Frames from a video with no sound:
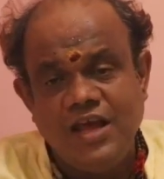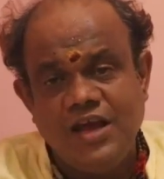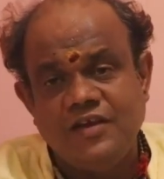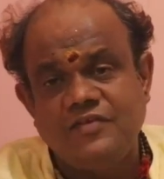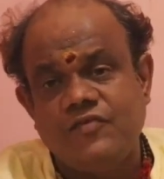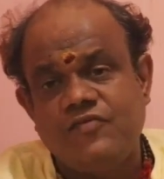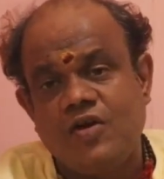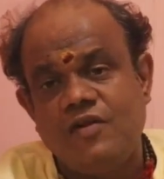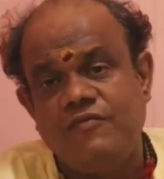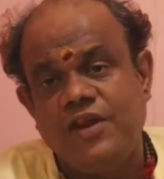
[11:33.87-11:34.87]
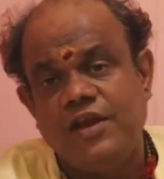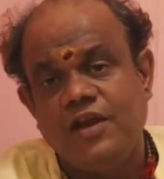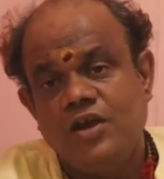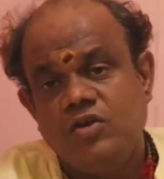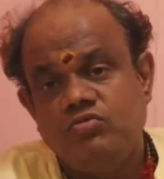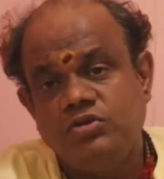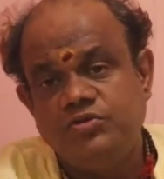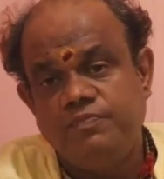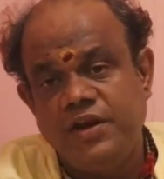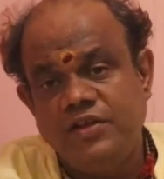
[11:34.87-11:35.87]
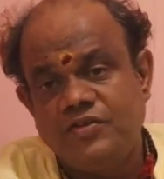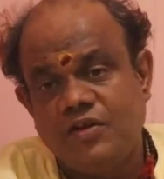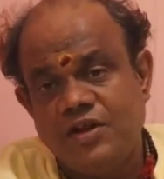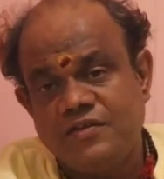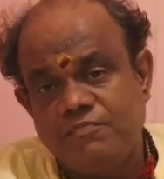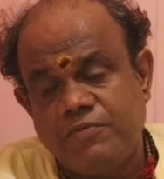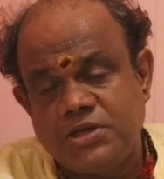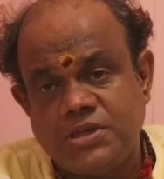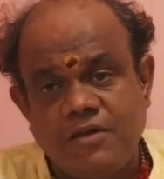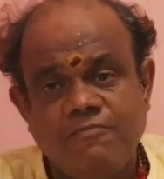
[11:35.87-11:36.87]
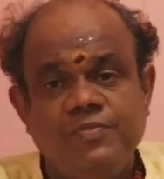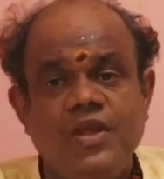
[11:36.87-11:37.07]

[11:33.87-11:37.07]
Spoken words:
layers of conflict which brings out as a person.